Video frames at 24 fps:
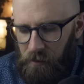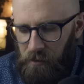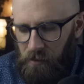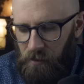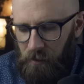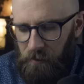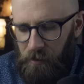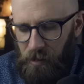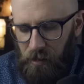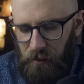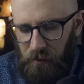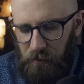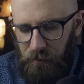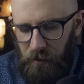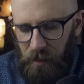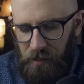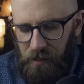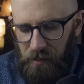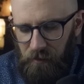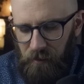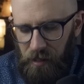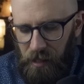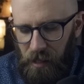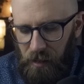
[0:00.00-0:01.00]
The script on the
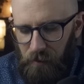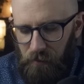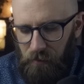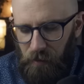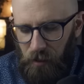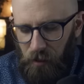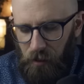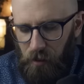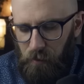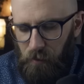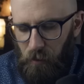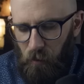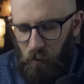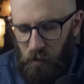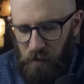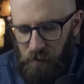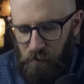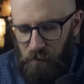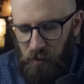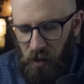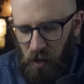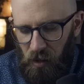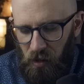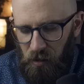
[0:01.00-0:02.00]
front of the envelope was
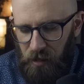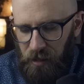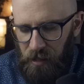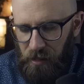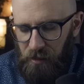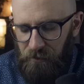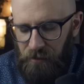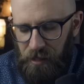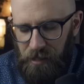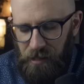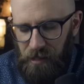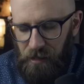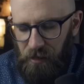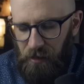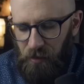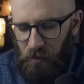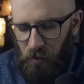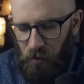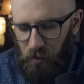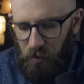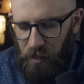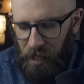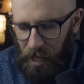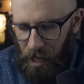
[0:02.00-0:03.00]
blocky, written in
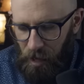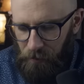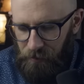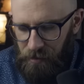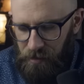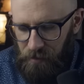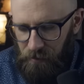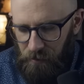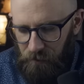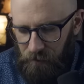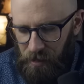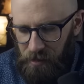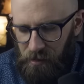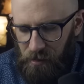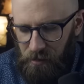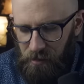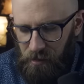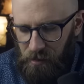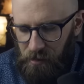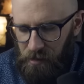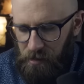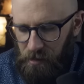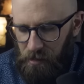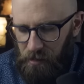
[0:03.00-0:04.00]
all caps. The message
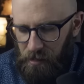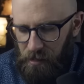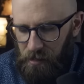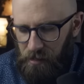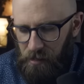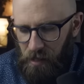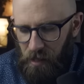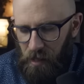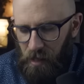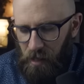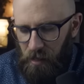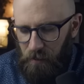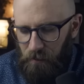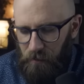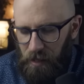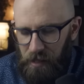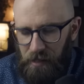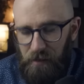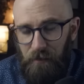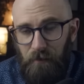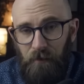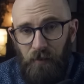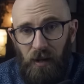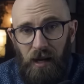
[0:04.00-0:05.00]
inside
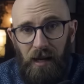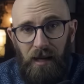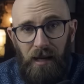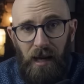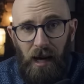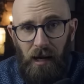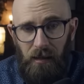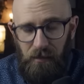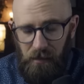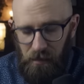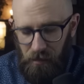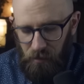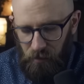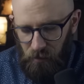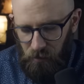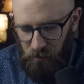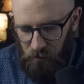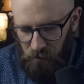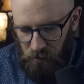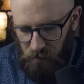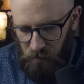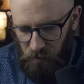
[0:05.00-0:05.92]
made him break out in a cold